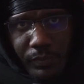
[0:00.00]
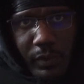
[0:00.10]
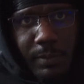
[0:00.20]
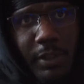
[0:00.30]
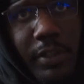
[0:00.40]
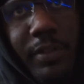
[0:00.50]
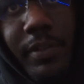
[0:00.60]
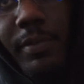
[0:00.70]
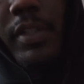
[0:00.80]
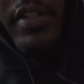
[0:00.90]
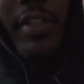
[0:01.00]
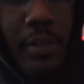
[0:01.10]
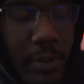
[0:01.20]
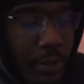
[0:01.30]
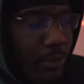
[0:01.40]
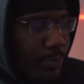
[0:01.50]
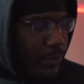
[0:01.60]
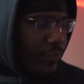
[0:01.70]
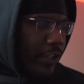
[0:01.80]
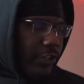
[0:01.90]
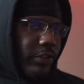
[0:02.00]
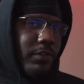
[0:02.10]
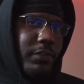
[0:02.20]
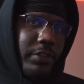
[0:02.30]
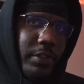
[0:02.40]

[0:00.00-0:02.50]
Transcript: let me get let me get more professional for you